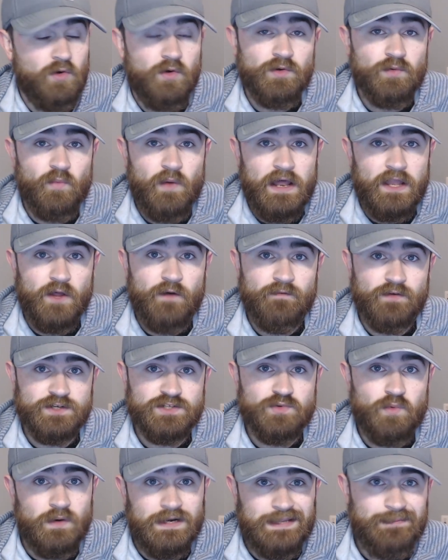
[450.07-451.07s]
well over
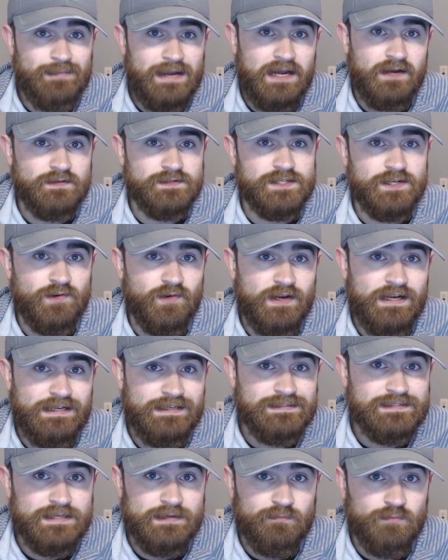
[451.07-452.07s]
20 pounds of
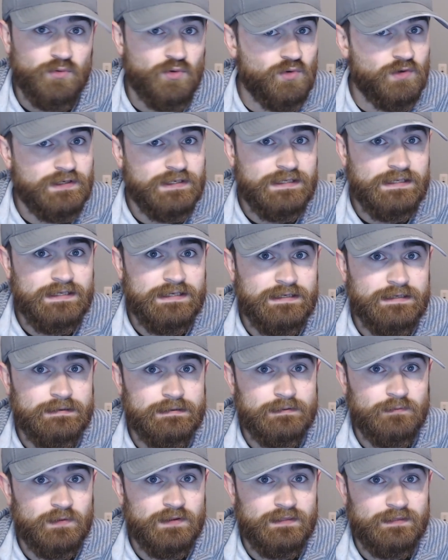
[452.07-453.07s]
grains
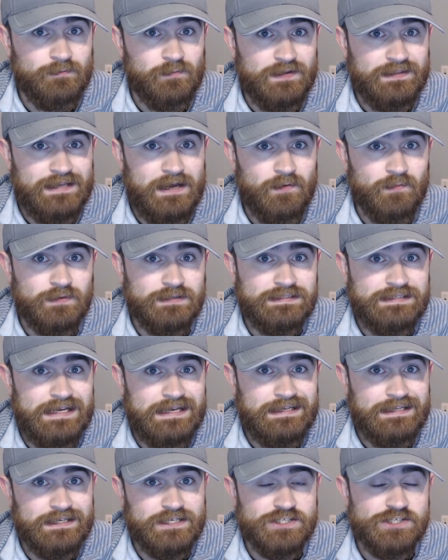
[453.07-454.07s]
without really
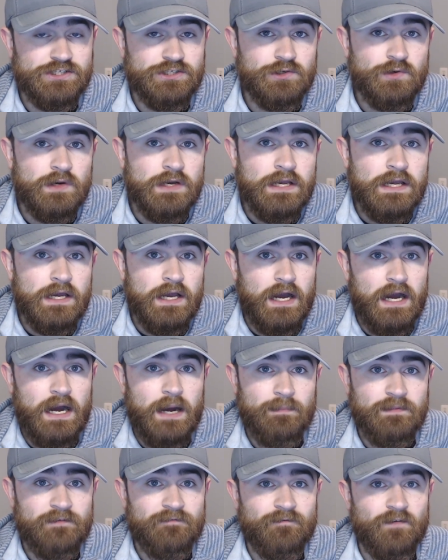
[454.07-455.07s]
any issue.
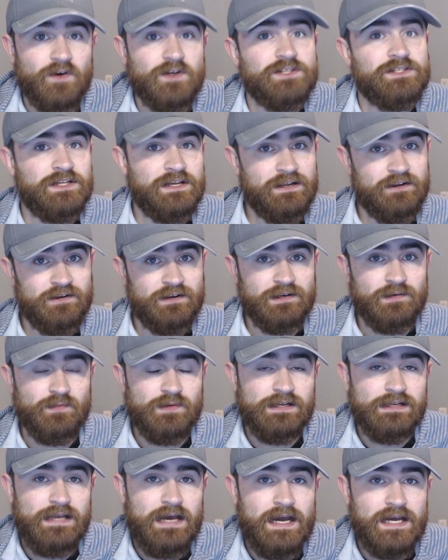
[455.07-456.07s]
The first thing you're going to
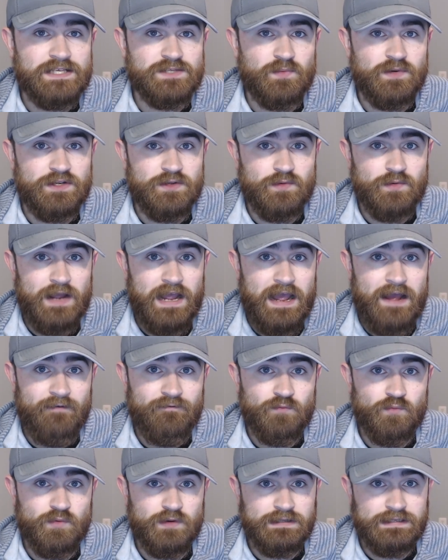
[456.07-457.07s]
realize when you
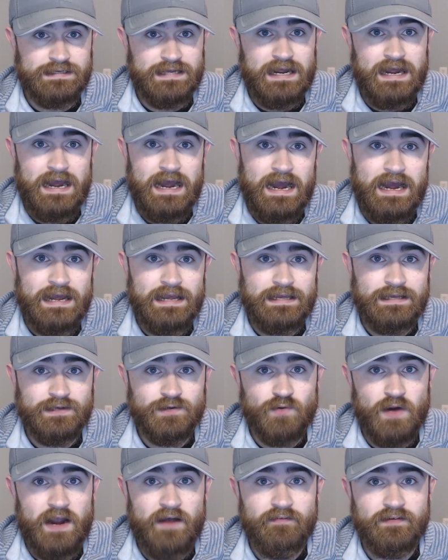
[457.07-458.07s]
have really high
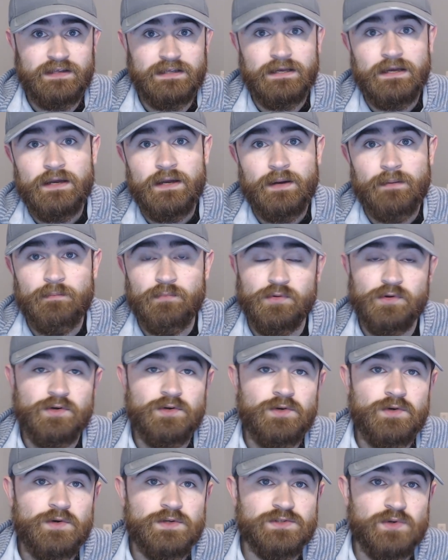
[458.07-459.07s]
gravity
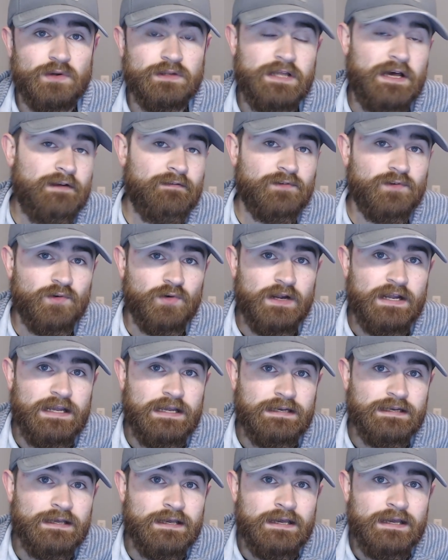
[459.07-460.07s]
brews or a lot of
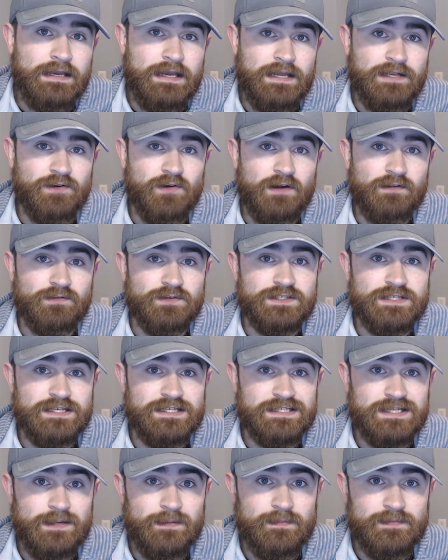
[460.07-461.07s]
grain in your other
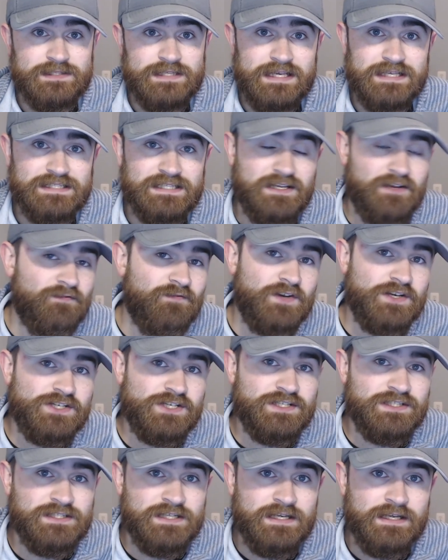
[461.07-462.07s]
systems is the
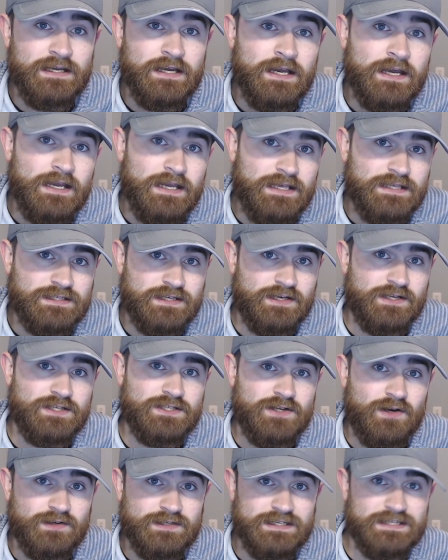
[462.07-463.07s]
efficiency is going to
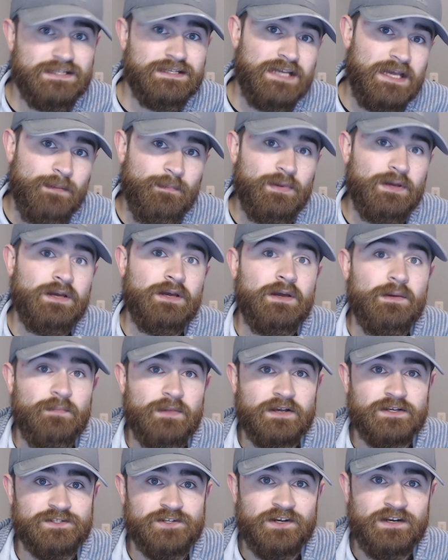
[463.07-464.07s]
start to dip
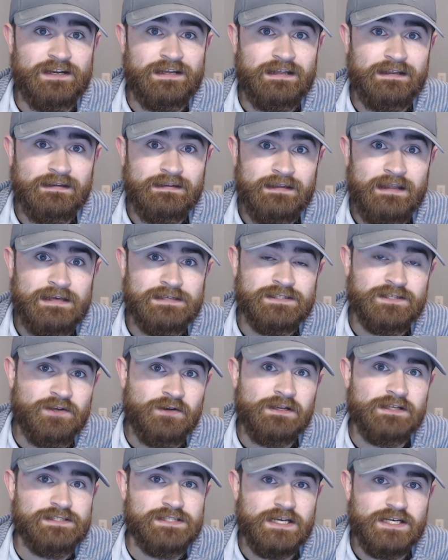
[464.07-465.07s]
because you're getting less
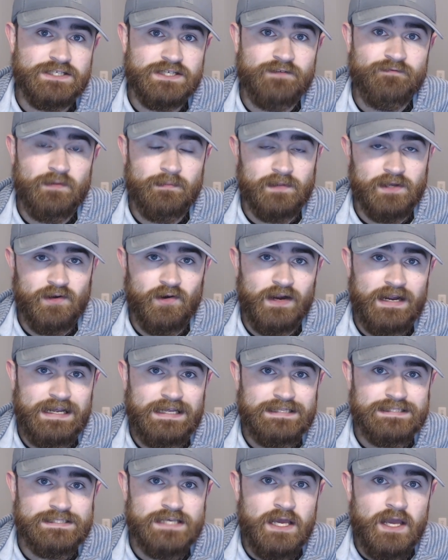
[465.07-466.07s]
utilization from the
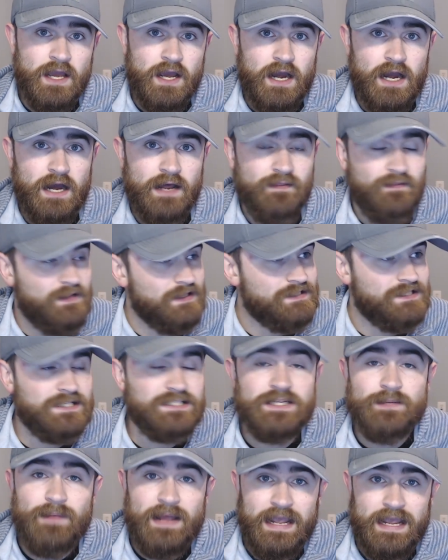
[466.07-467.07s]
grains. This
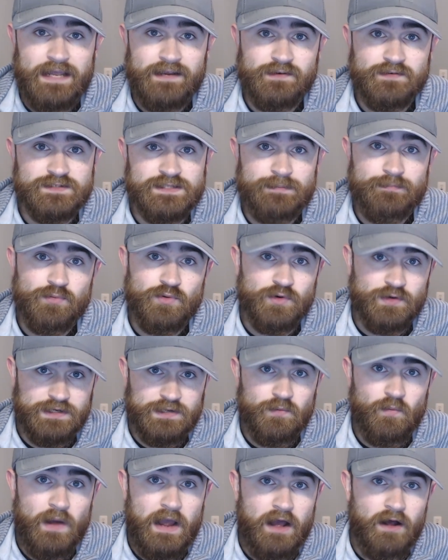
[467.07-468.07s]
system handles it pretty
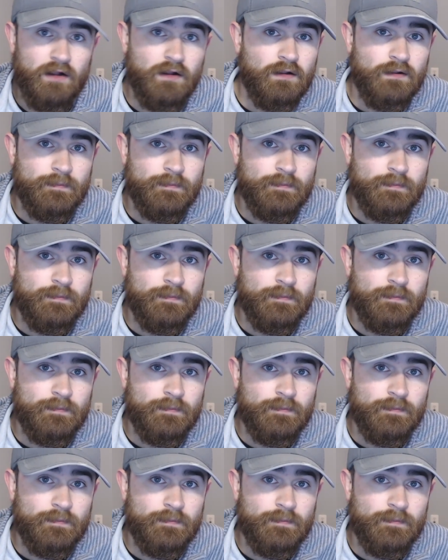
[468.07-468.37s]
well.